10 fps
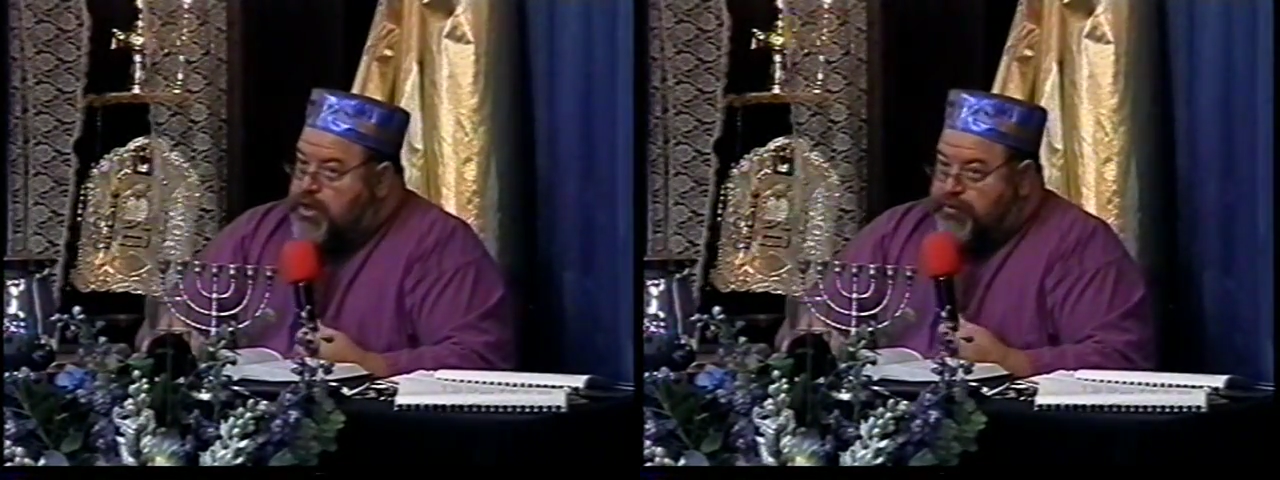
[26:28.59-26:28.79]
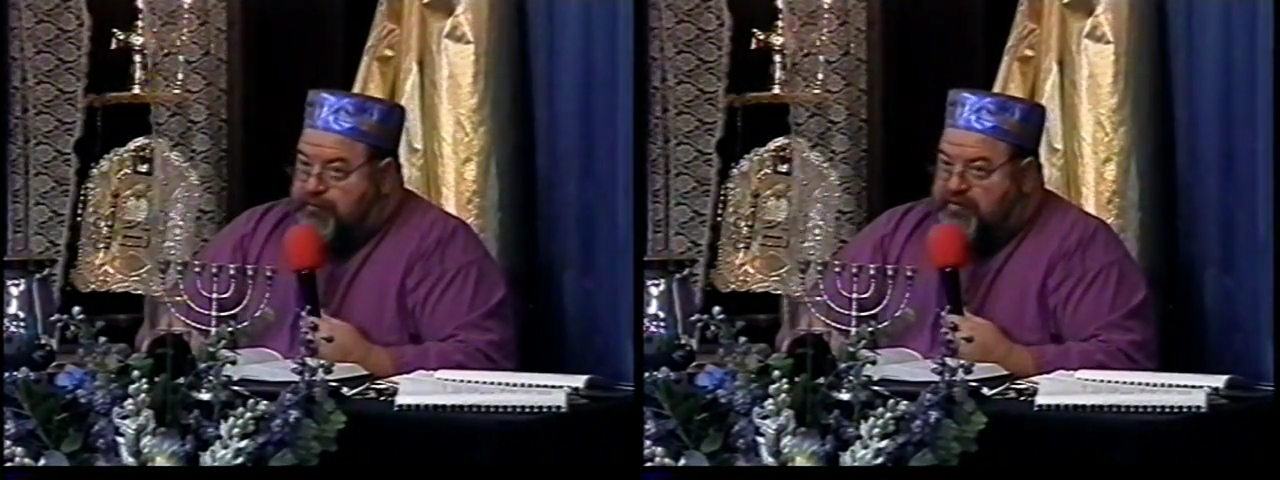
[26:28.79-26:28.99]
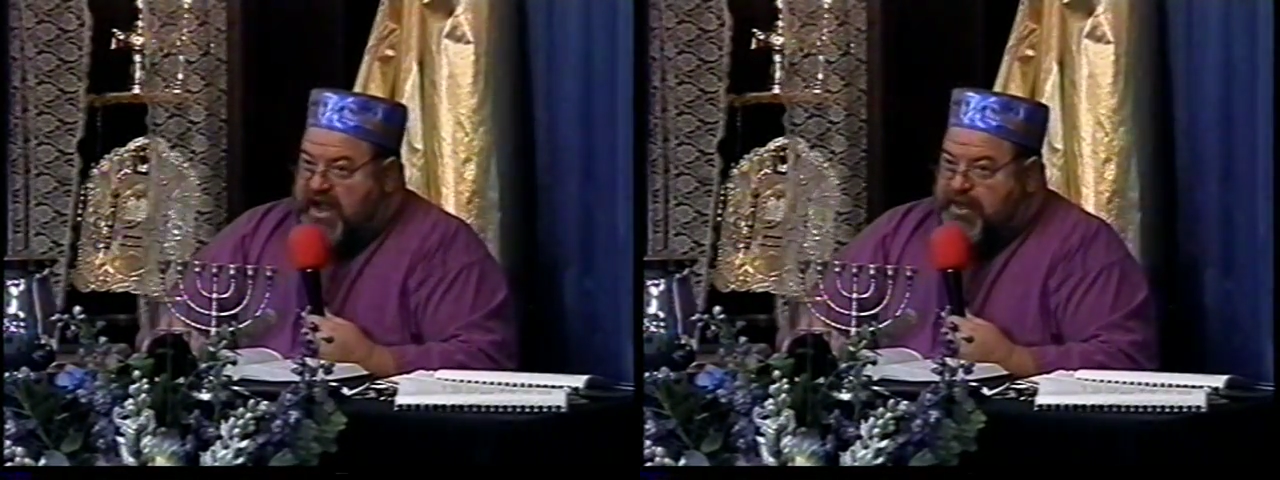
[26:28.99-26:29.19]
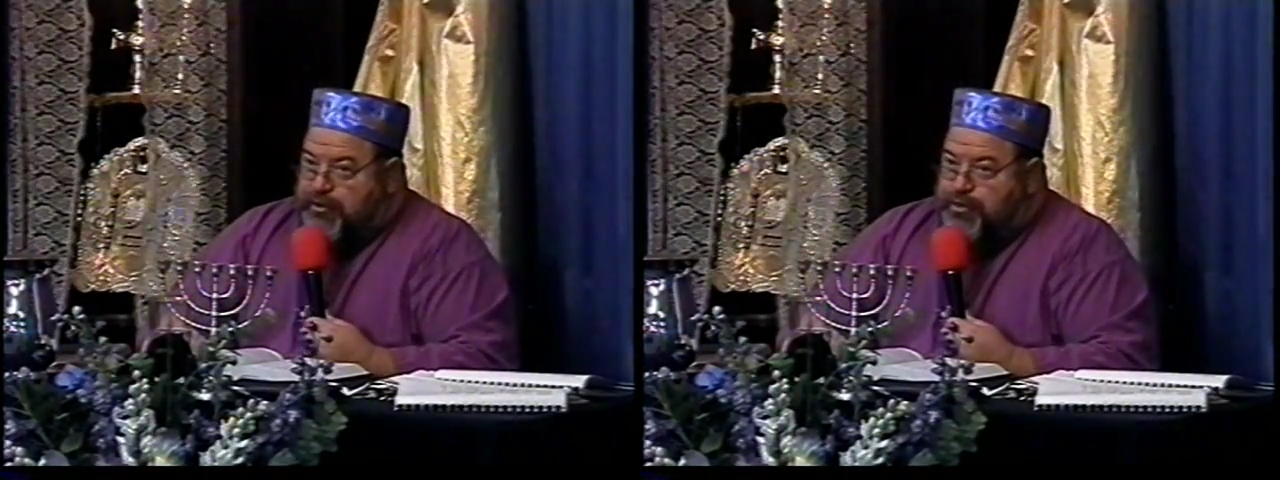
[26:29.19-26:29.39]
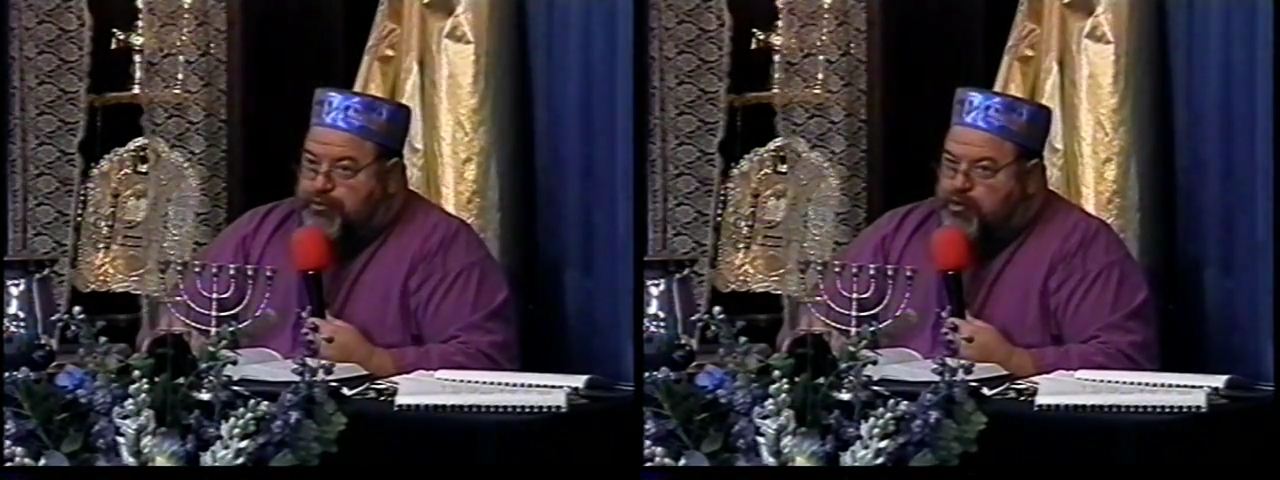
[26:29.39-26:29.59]
The
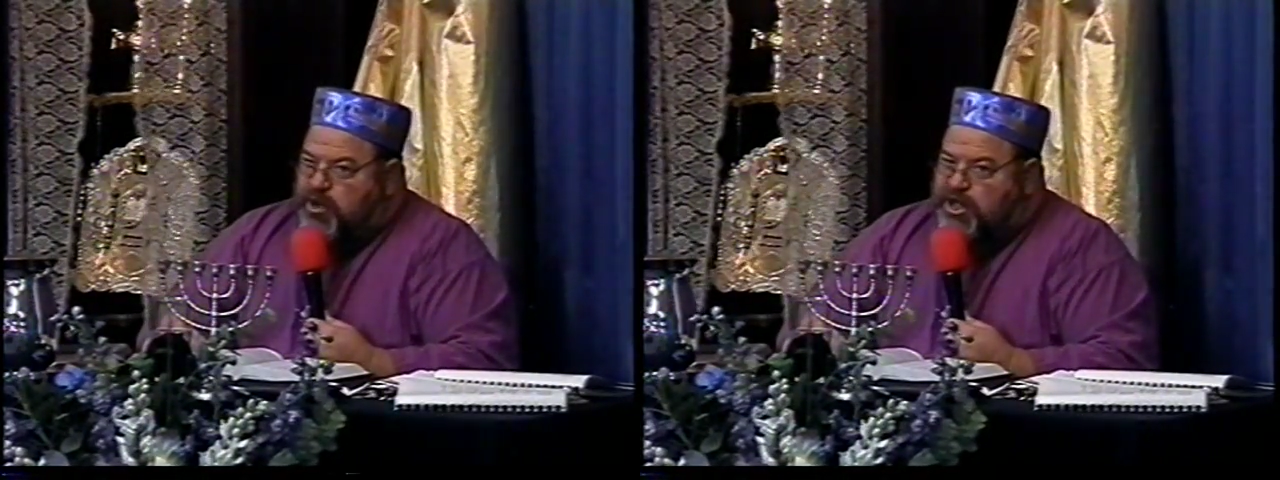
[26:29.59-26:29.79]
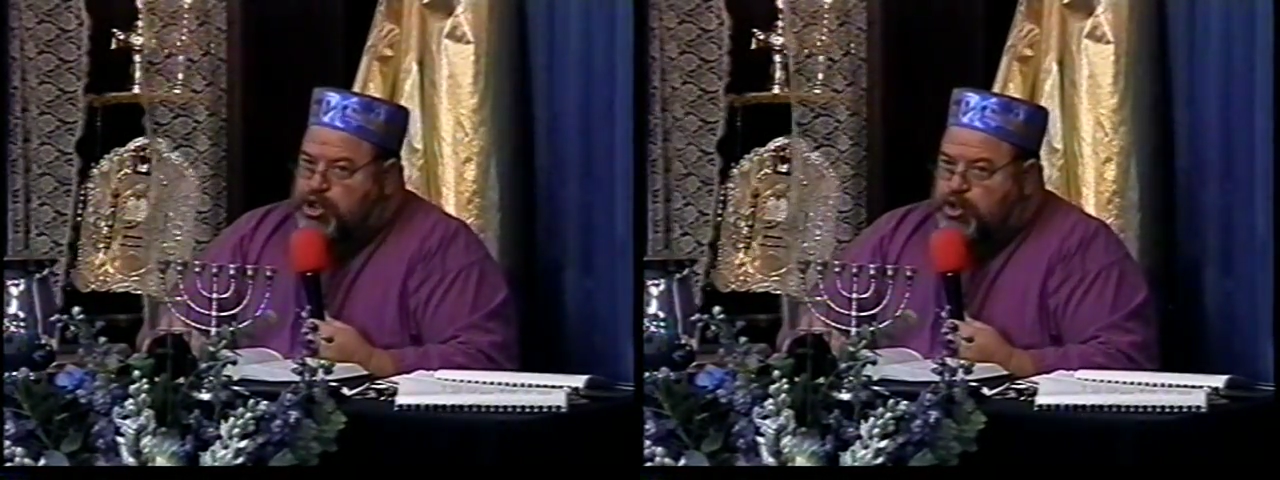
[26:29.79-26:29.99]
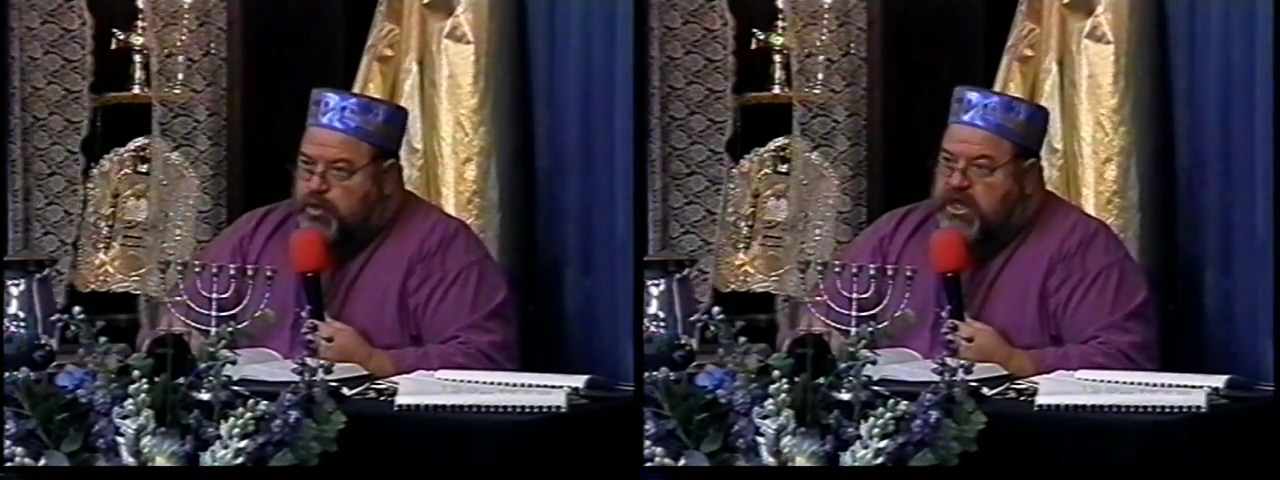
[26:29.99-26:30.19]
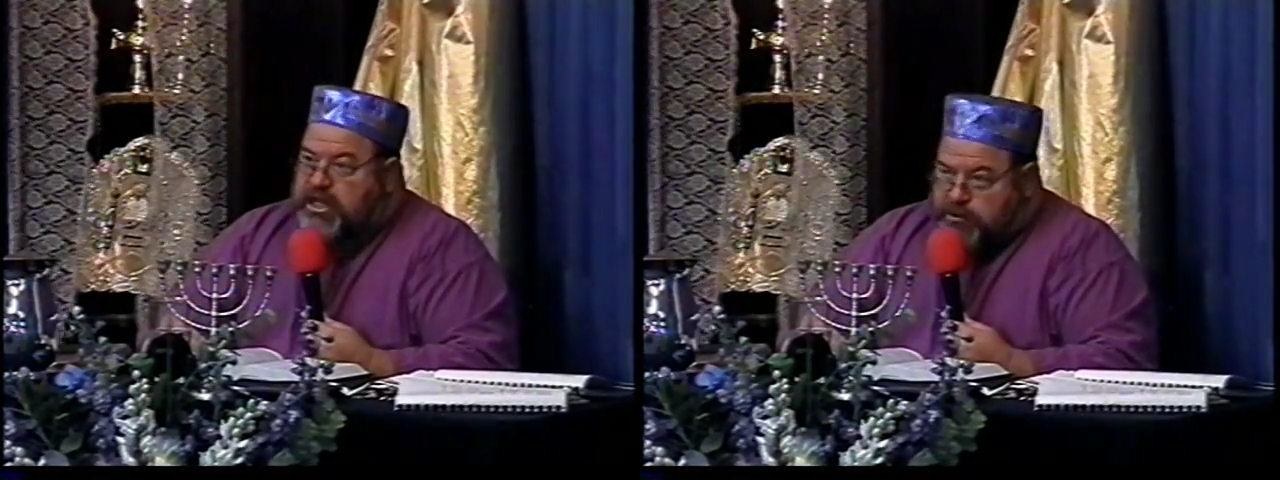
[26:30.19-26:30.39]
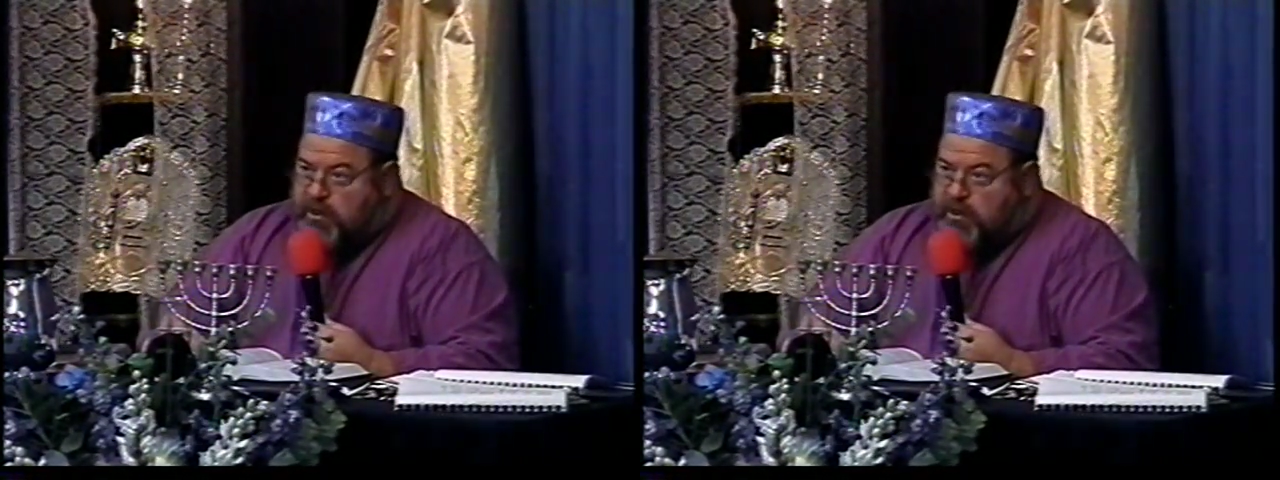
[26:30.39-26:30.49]
Father through Yeshua is